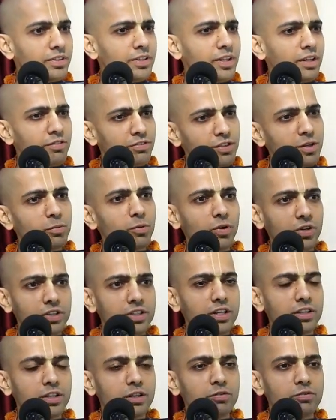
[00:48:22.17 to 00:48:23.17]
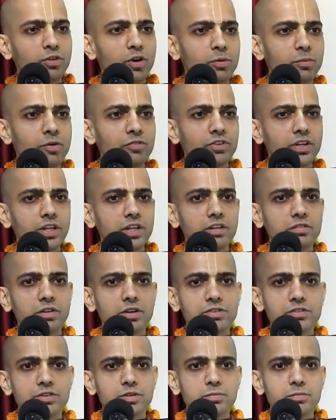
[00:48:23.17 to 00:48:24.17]
They have some or the other form of deity
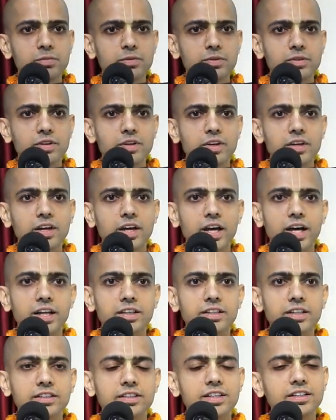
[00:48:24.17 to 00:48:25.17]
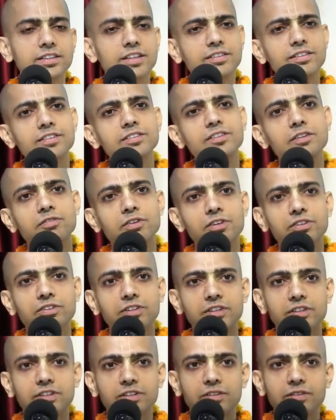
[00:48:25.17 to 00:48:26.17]
worship. And they think this is
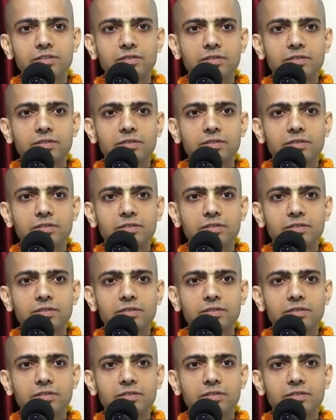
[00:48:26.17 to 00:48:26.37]
sufficient.